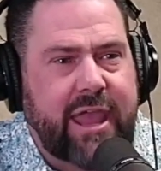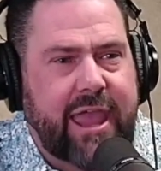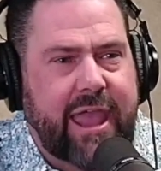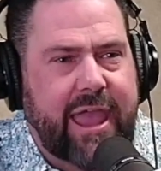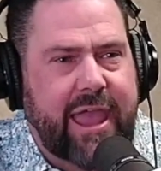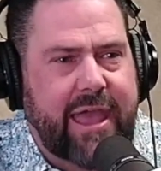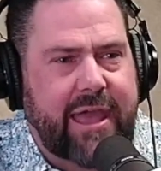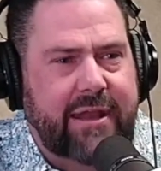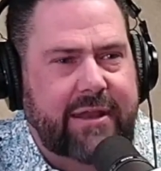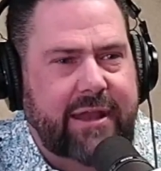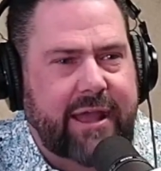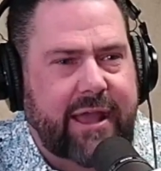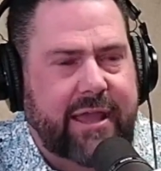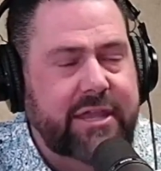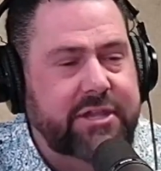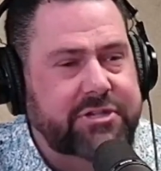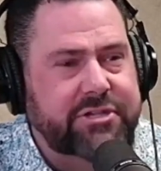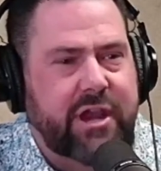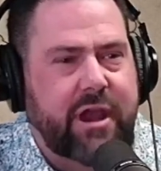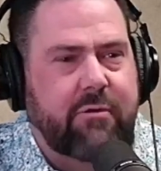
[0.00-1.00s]
And
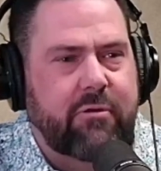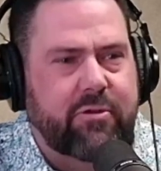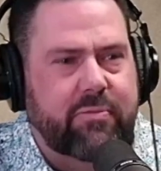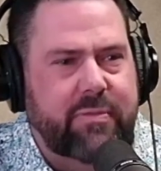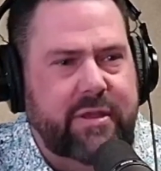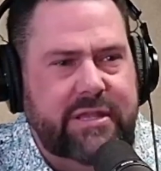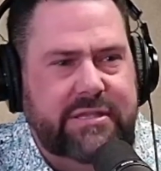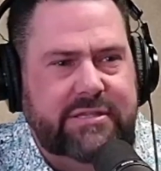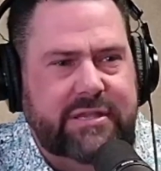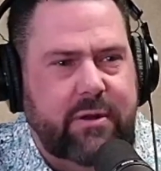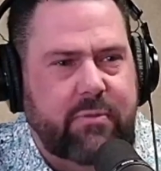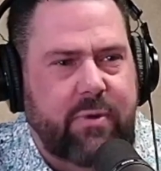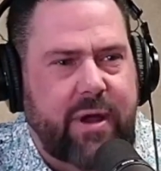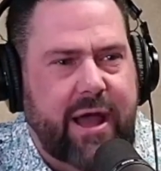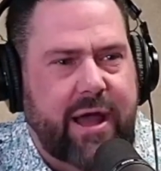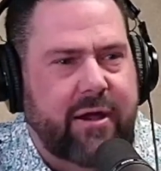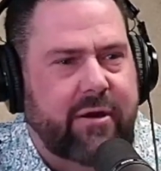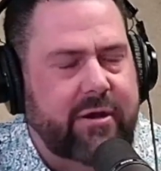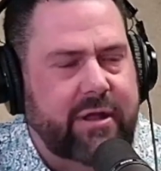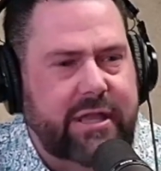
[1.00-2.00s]
he shared with me, he said, wow,